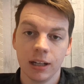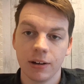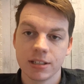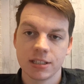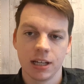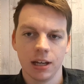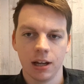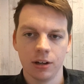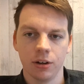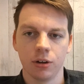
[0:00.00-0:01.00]
Now, as I say,
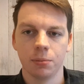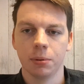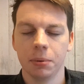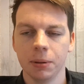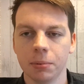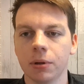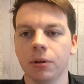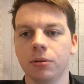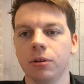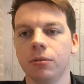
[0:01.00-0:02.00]
I know a couple of people
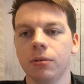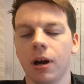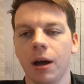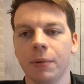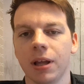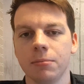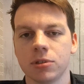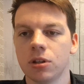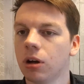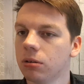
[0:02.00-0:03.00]
who do
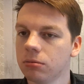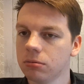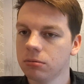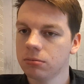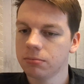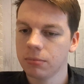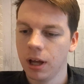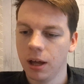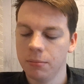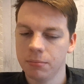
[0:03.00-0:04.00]
MLMs, not
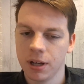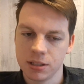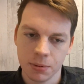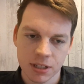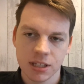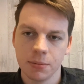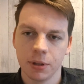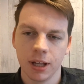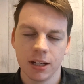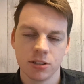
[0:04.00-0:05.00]
personally, but I see them
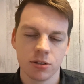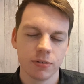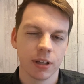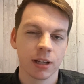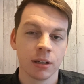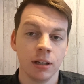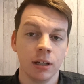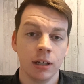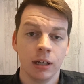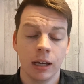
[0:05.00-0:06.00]
online and stuff like
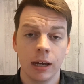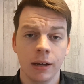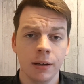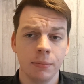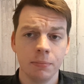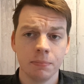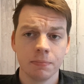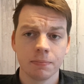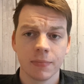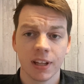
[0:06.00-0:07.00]
that.
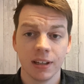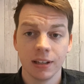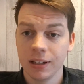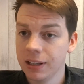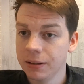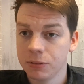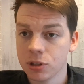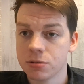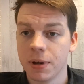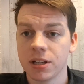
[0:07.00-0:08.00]
It
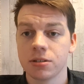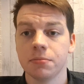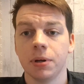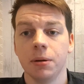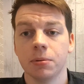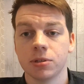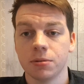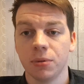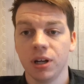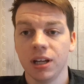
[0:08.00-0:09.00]
does make some people
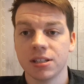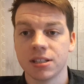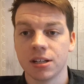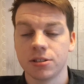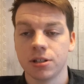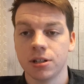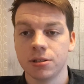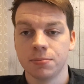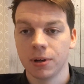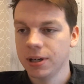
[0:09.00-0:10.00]
some money, as that
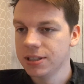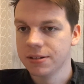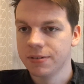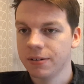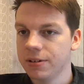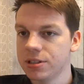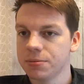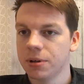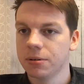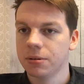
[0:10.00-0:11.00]
shows, but it's a very
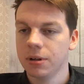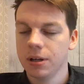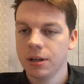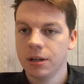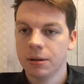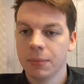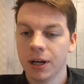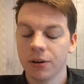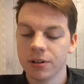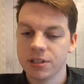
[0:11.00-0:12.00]
small
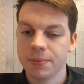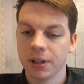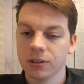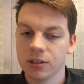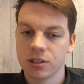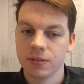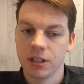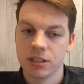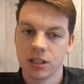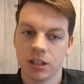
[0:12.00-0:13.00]
minority by the looks of
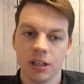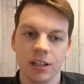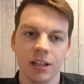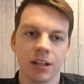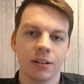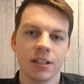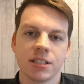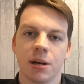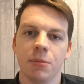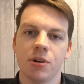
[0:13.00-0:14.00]
it. So, you know,
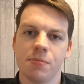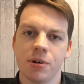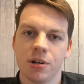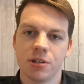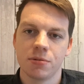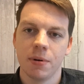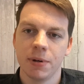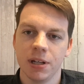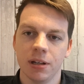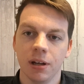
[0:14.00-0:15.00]
next time you're approached,
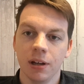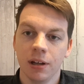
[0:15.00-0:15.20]
maybe